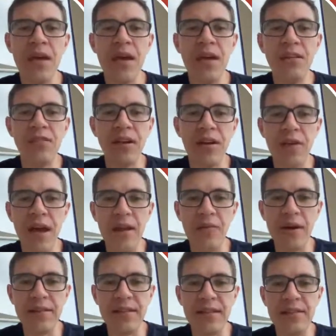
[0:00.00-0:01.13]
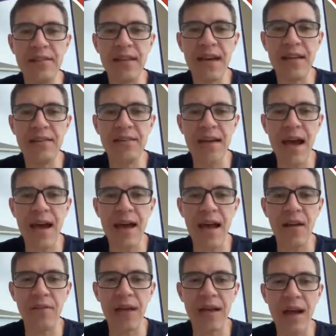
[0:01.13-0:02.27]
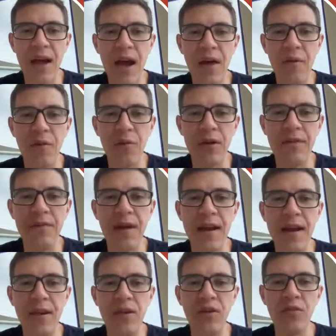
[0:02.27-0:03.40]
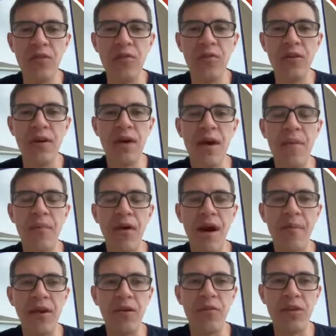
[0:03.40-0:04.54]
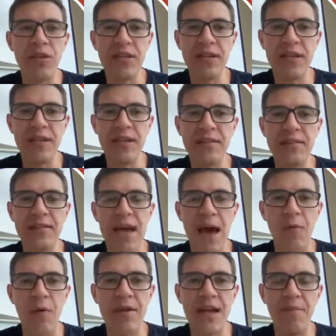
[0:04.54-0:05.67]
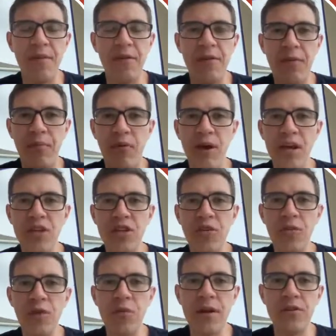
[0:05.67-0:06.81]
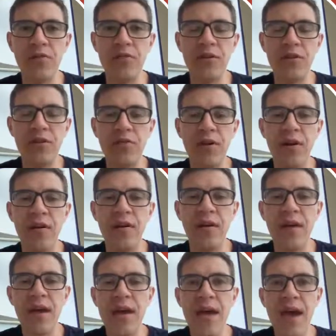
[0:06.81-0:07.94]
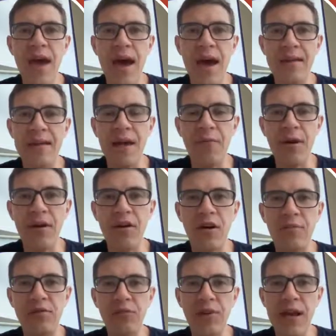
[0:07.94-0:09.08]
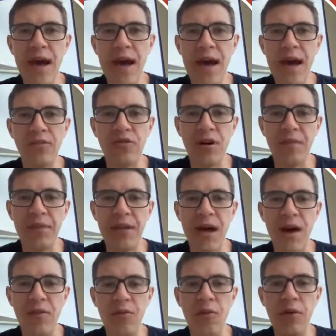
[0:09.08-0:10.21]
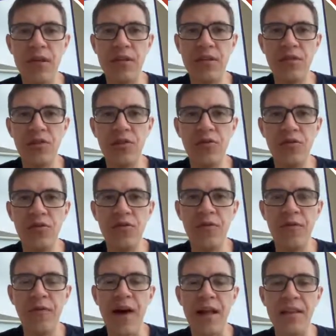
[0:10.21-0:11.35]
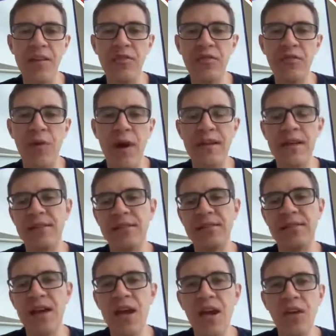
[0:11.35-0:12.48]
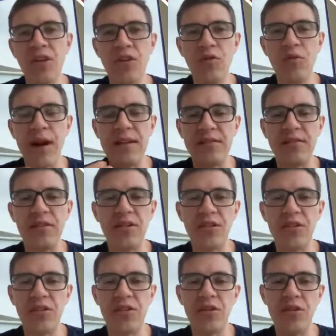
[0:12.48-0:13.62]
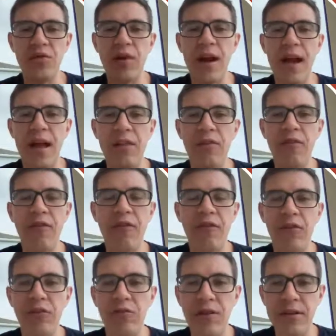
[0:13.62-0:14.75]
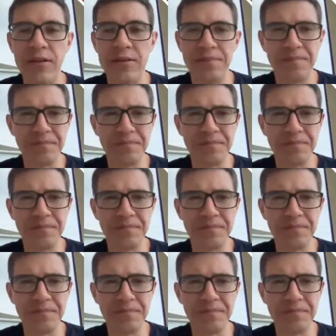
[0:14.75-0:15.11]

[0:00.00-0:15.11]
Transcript: So anyways, in this case, kind of like we define a new parameter, which is what type of operation we want to do on Twitter. And that one comes with a drop down with two values. One is, do you want to search or do you want to look for followers?